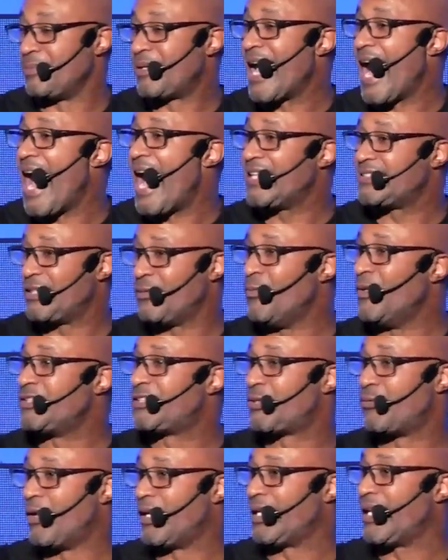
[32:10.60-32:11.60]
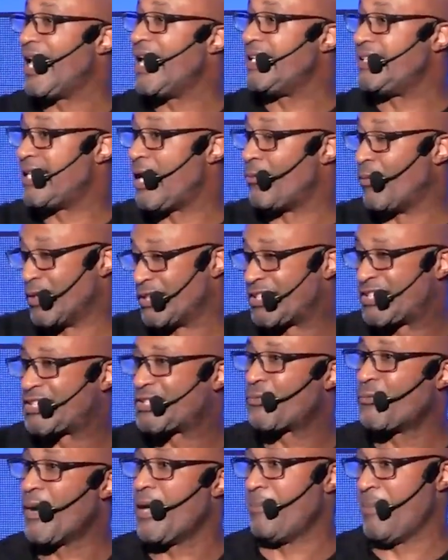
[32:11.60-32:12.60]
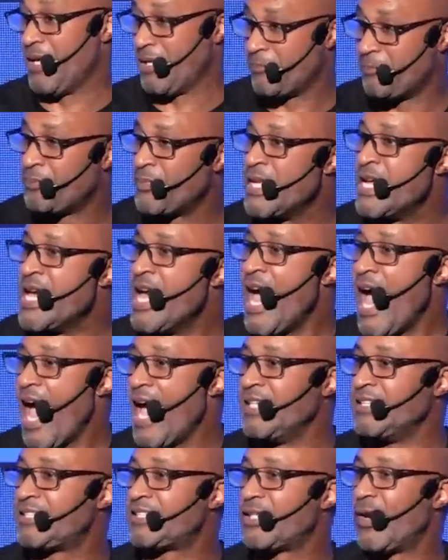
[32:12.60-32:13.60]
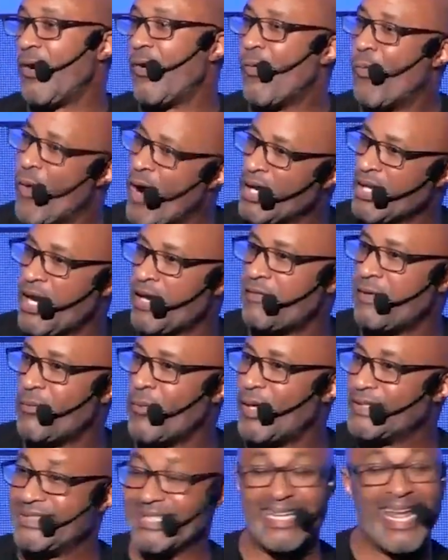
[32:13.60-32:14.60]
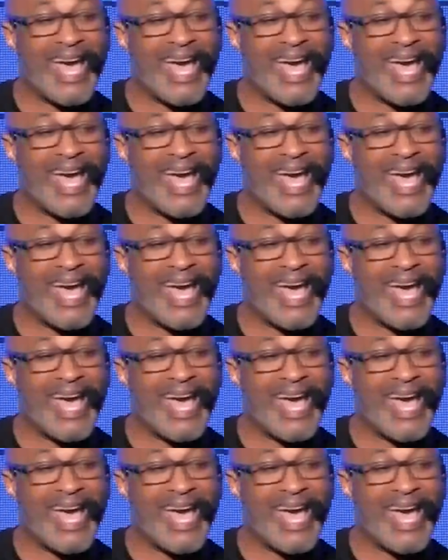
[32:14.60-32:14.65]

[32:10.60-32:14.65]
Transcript: guys that went to a lake that were swimming. And so one of them was an